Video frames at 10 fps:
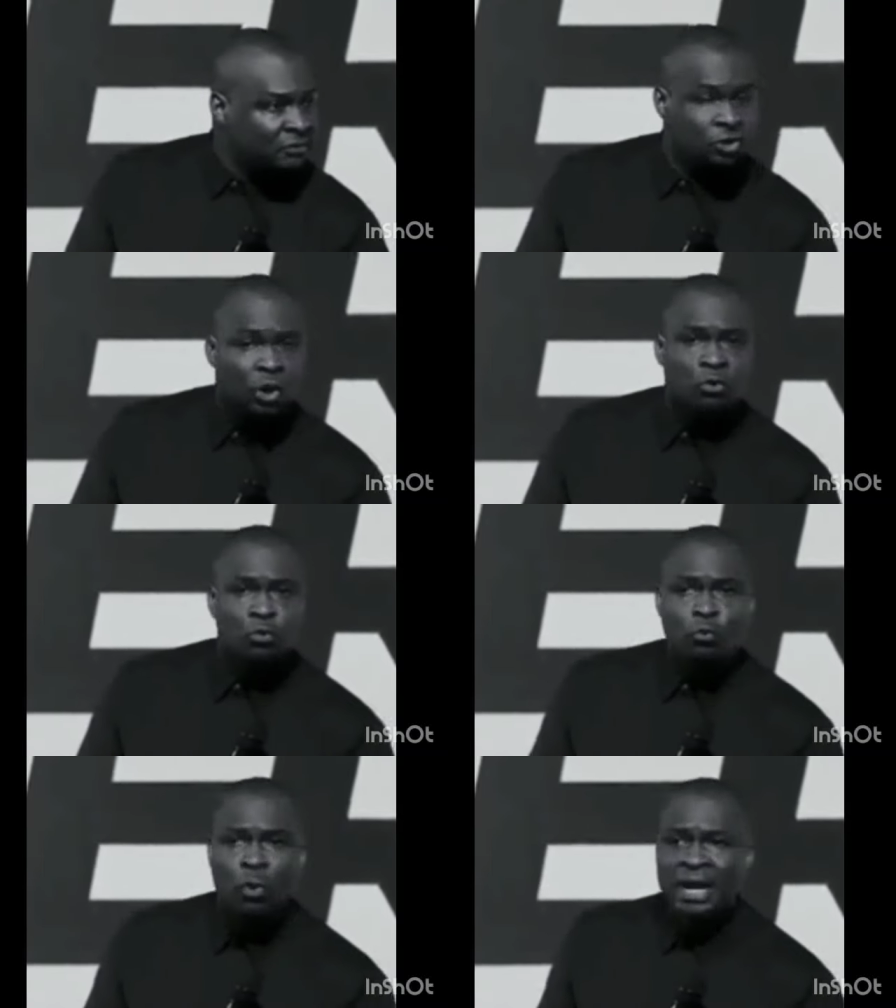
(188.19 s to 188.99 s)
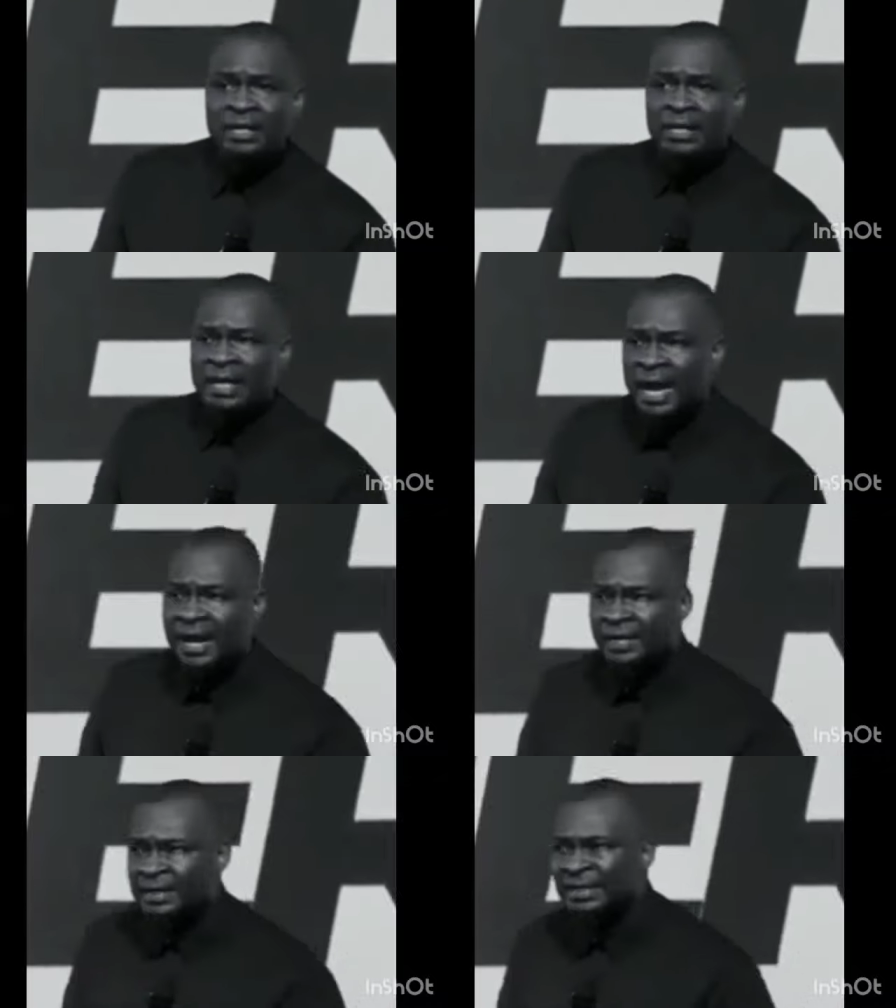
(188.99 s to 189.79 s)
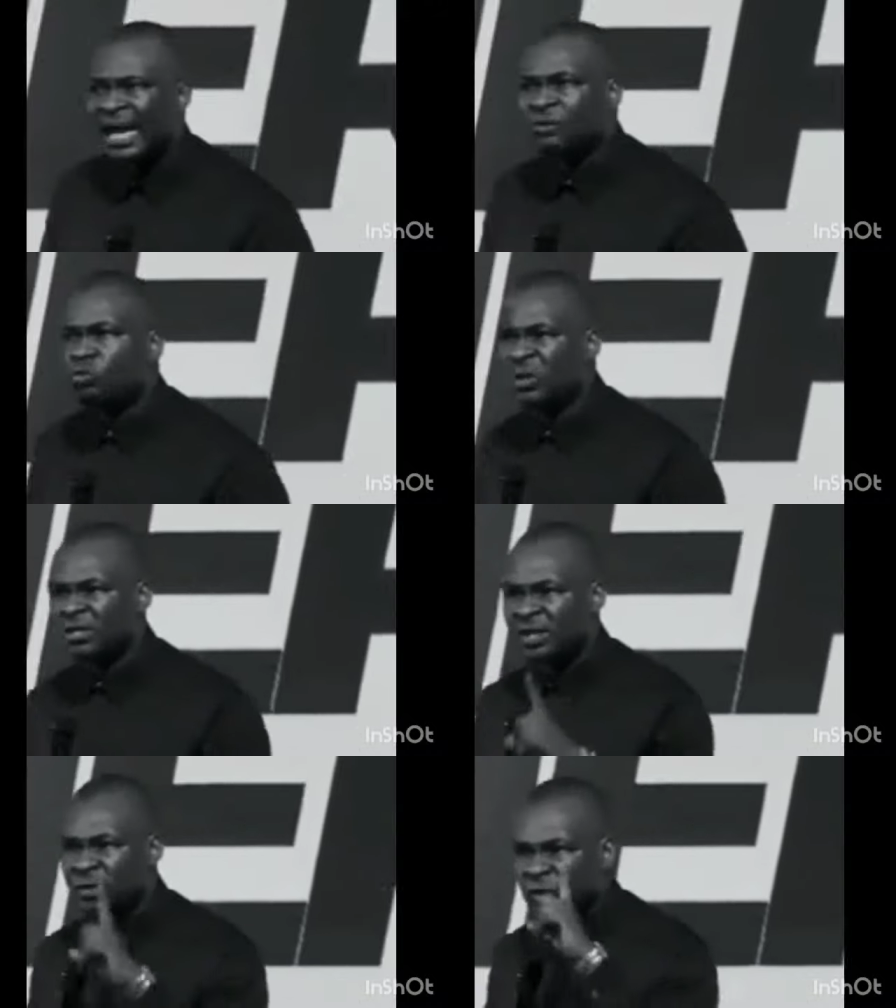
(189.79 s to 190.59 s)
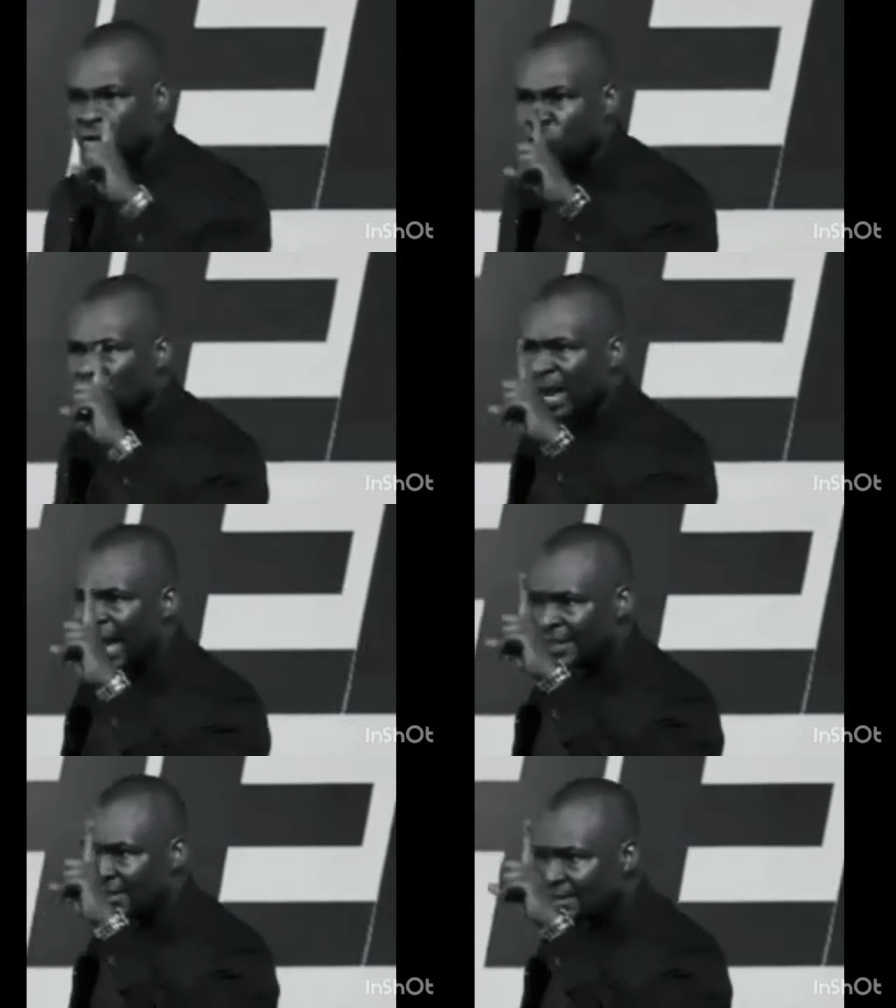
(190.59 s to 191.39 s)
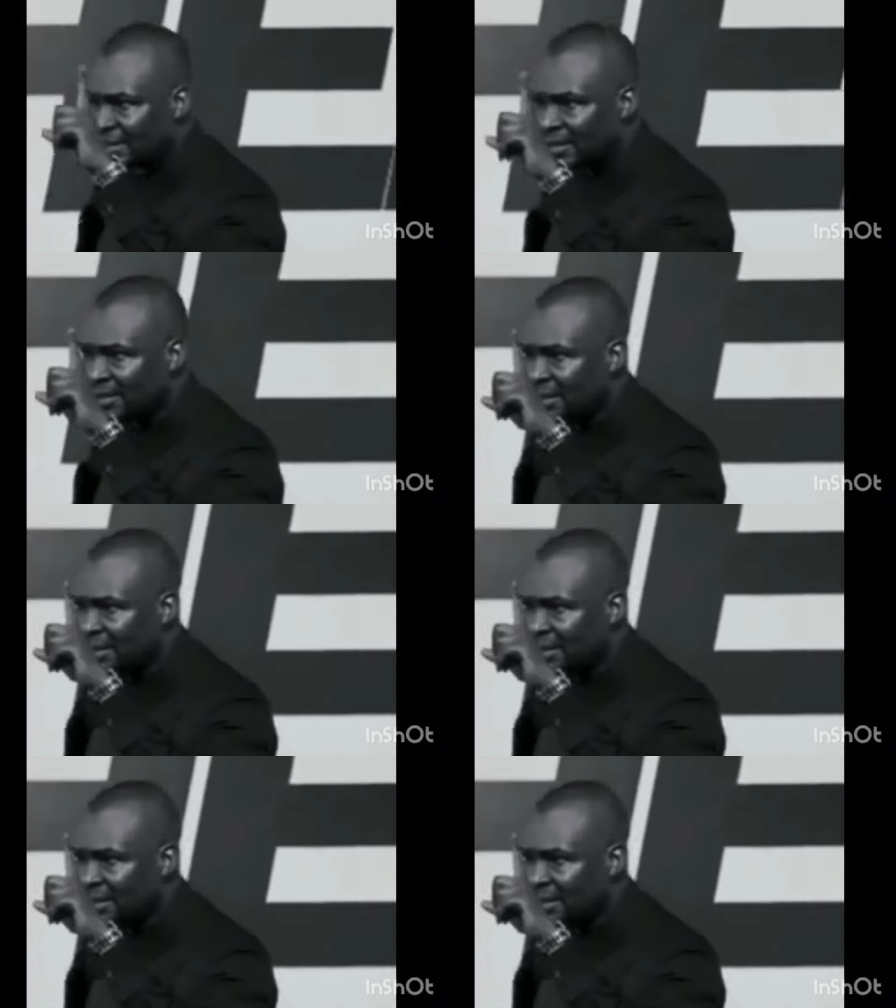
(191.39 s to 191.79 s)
John 1 9. That was the true light